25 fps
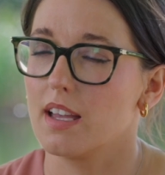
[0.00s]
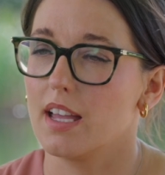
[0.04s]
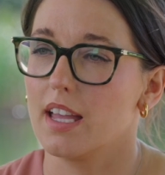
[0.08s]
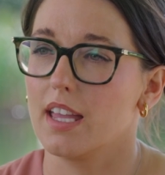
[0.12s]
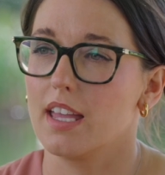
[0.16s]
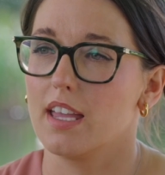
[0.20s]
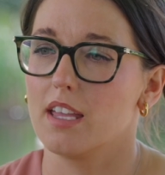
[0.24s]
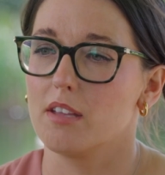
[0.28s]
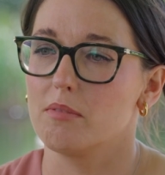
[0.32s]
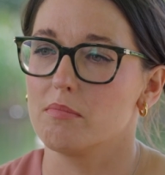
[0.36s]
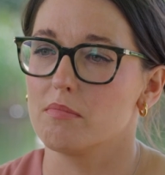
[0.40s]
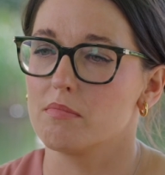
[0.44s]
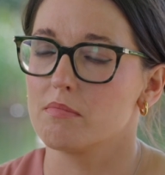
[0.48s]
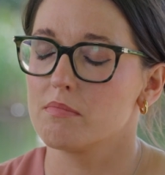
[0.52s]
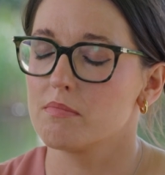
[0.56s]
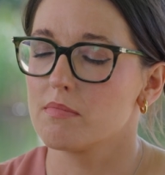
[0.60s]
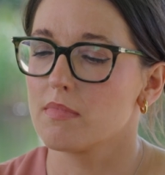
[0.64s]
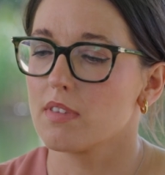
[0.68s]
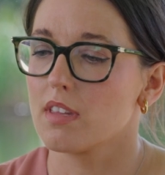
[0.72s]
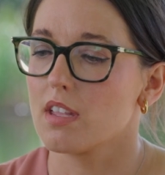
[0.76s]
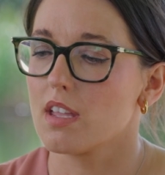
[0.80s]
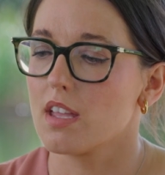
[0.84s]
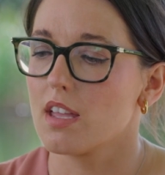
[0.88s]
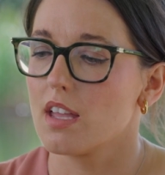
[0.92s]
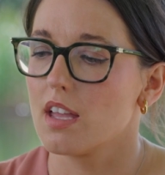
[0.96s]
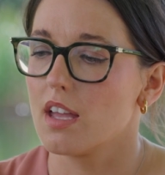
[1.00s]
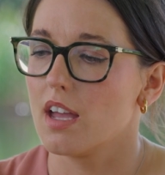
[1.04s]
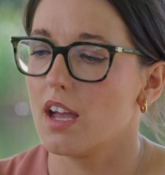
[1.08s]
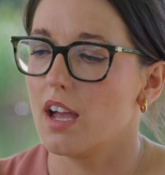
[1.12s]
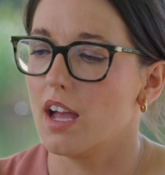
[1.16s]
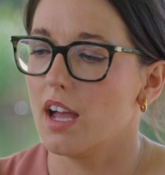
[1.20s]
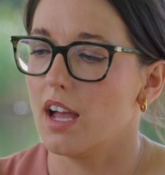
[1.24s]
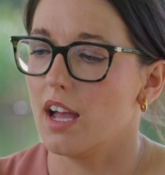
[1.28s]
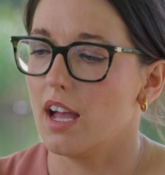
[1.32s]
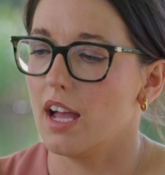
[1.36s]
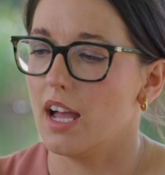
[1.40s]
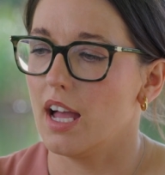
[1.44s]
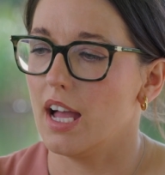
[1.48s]

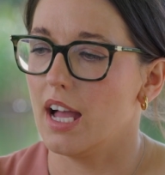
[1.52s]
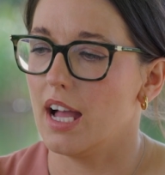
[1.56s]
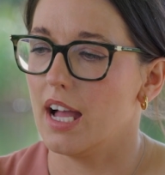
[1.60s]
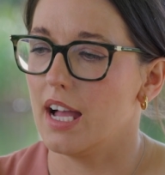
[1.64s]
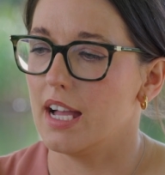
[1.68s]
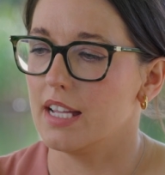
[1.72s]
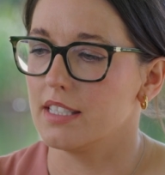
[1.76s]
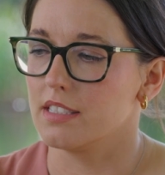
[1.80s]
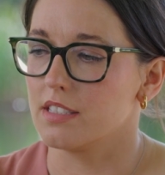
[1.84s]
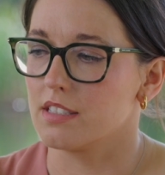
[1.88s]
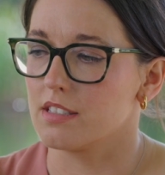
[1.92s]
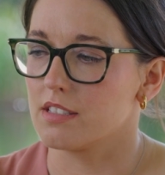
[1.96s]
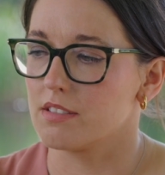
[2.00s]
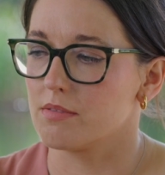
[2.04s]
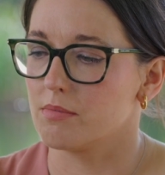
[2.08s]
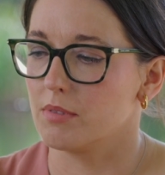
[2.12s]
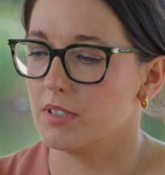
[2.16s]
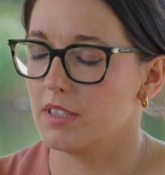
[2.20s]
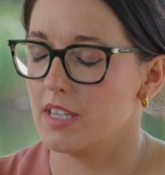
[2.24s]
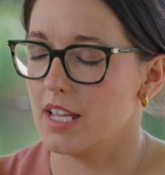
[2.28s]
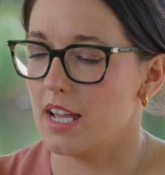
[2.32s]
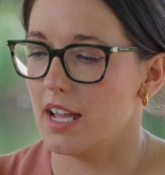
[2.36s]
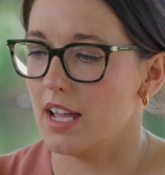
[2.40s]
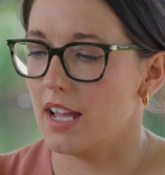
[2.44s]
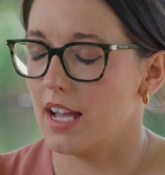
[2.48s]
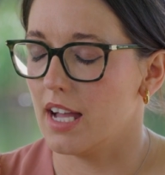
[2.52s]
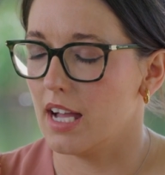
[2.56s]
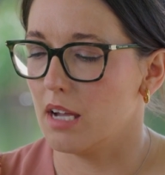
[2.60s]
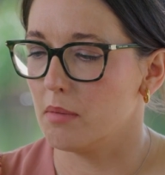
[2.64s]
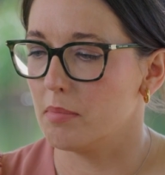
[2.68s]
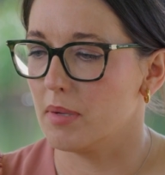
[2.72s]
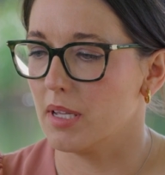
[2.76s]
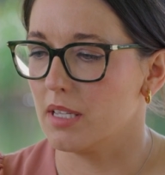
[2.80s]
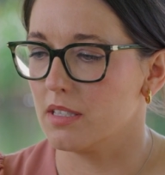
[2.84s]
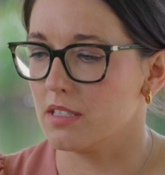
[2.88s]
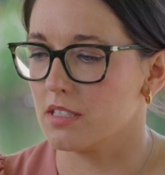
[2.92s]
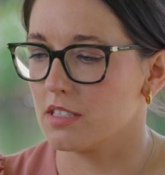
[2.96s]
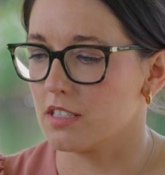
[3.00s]
And when that
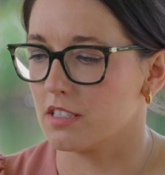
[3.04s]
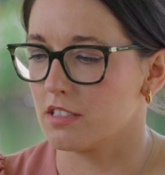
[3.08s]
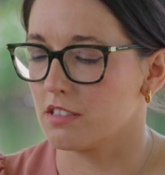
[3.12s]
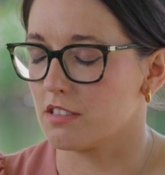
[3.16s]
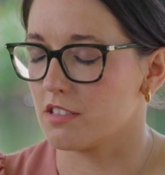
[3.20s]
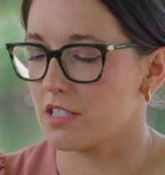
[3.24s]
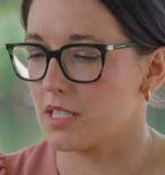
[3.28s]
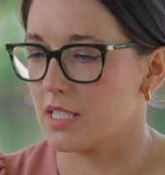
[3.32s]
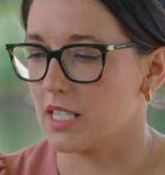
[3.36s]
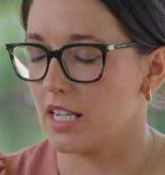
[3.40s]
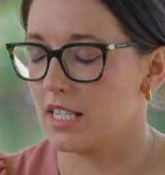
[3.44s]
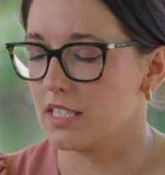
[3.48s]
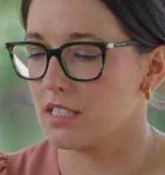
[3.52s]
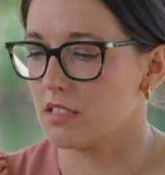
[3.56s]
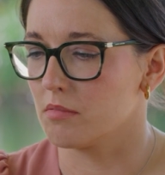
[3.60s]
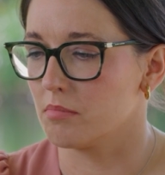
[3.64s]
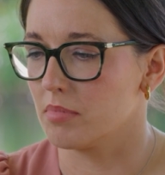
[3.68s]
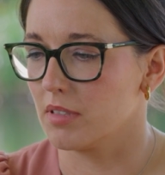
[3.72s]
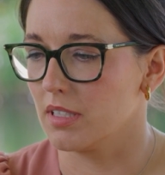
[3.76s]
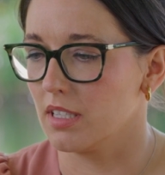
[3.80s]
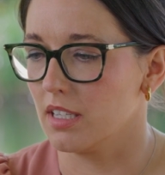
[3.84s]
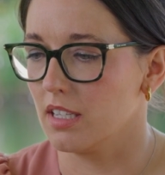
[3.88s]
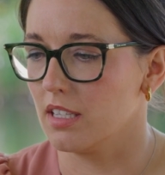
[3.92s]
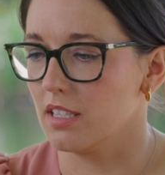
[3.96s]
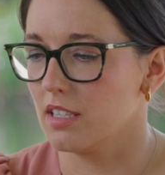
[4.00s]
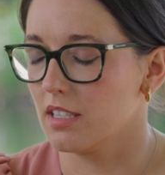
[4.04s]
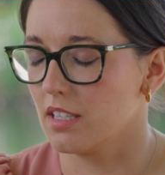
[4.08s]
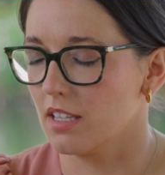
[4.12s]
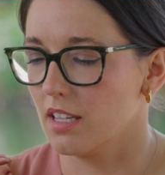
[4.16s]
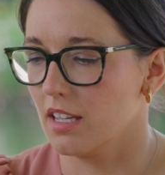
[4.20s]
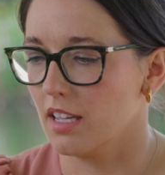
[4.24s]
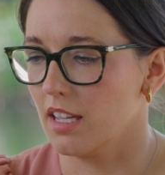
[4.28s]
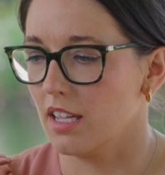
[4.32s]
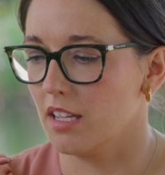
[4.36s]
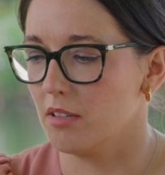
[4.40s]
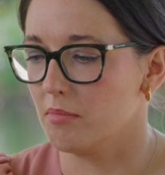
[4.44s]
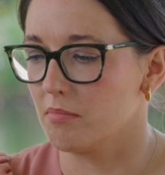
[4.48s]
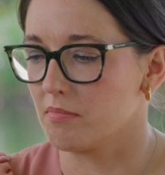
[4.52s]
happened, understandably,
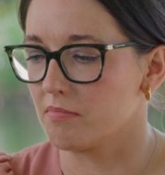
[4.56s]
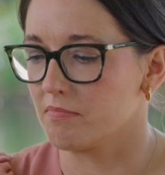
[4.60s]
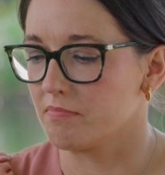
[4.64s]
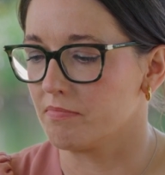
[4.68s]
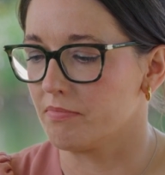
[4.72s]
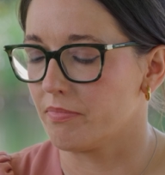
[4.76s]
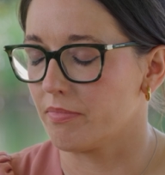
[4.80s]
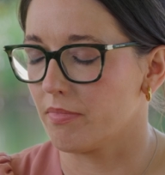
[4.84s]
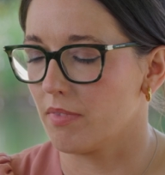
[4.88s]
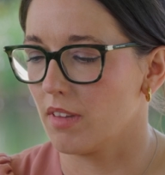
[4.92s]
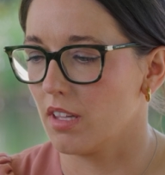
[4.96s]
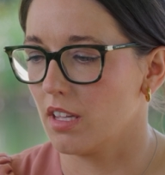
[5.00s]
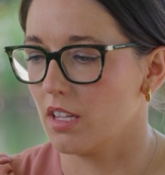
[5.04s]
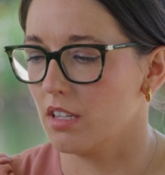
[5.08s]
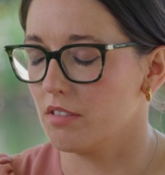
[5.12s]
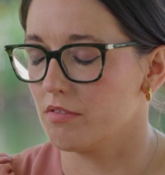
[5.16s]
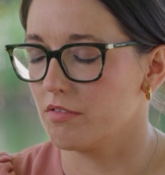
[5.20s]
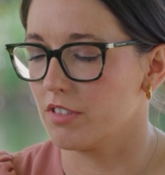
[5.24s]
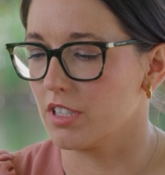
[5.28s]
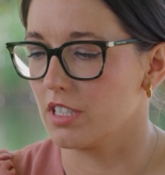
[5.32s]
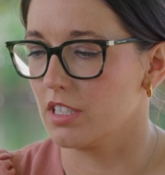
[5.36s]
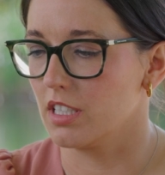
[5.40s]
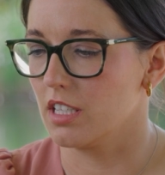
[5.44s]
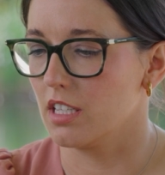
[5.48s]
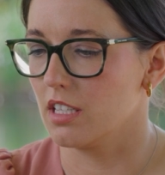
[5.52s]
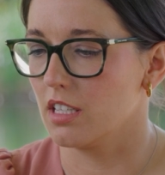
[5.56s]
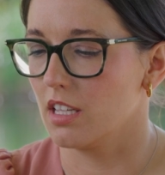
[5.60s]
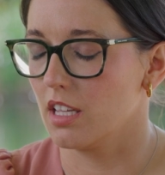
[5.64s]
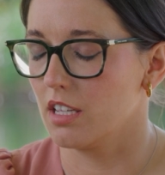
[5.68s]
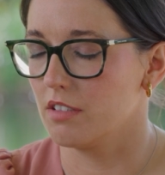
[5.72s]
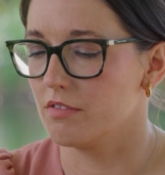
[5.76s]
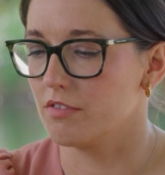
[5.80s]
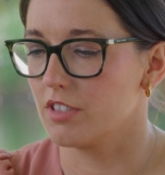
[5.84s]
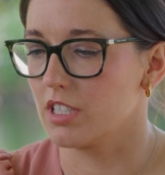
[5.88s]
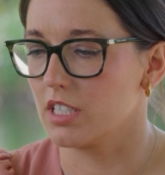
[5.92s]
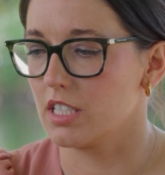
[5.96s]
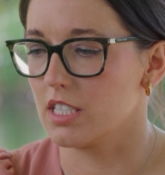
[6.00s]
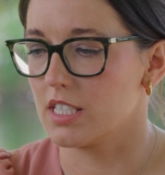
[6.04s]
it
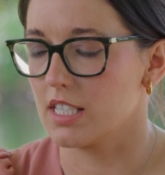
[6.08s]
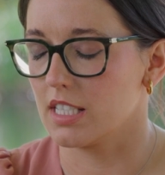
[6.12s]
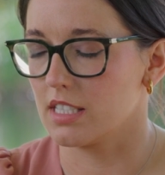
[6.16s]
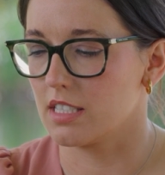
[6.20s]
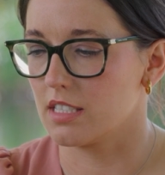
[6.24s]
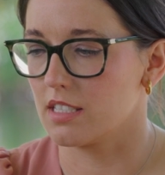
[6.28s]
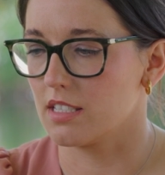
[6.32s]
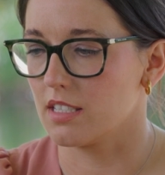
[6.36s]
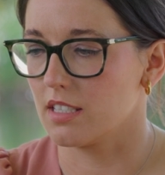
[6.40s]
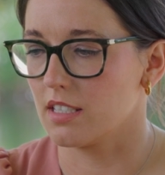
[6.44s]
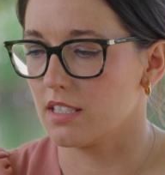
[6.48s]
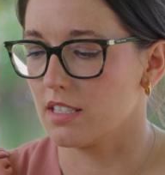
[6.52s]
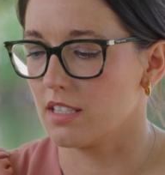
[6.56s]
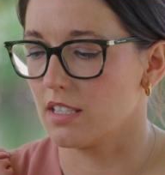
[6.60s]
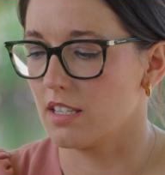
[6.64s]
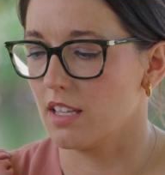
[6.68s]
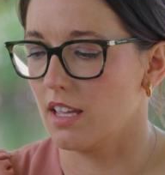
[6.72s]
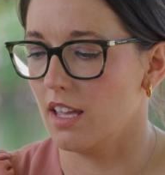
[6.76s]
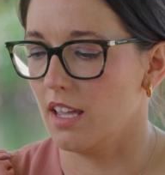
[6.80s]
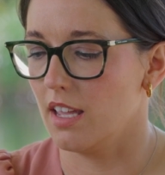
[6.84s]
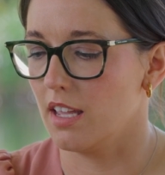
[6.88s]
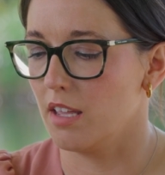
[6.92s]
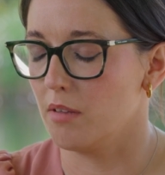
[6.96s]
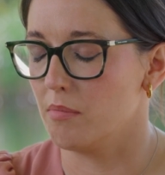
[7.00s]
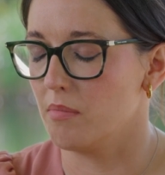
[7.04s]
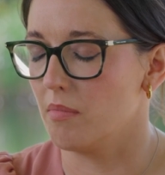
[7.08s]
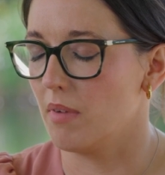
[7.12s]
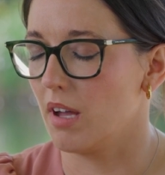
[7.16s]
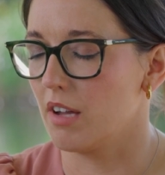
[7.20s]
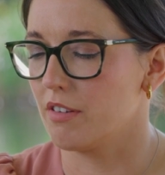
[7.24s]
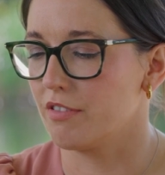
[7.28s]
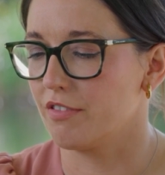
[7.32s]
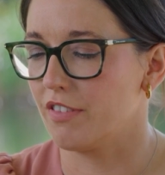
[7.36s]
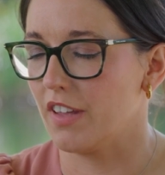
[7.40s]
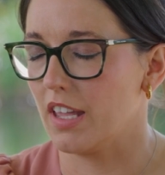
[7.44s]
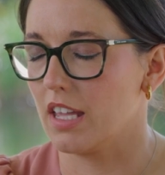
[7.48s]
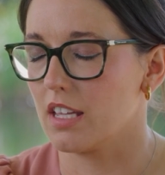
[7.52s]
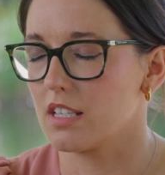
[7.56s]
really did
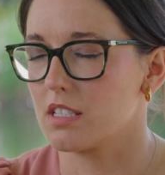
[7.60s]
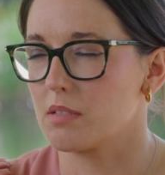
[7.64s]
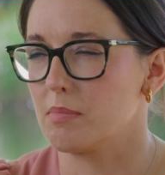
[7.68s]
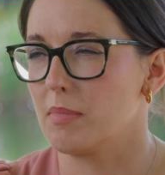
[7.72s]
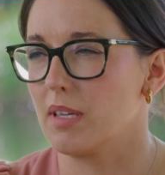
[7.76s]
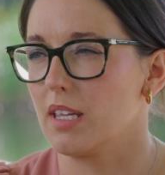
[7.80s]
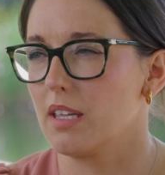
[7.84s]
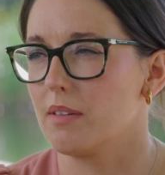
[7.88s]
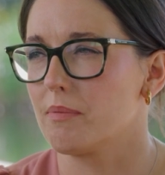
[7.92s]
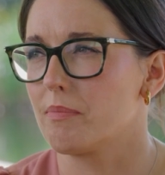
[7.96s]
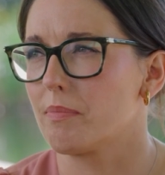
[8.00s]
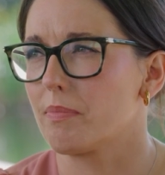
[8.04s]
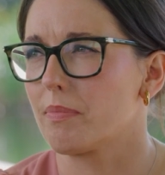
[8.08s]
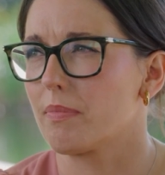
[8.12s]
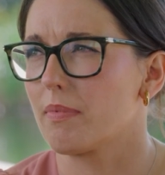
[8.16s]
affect me.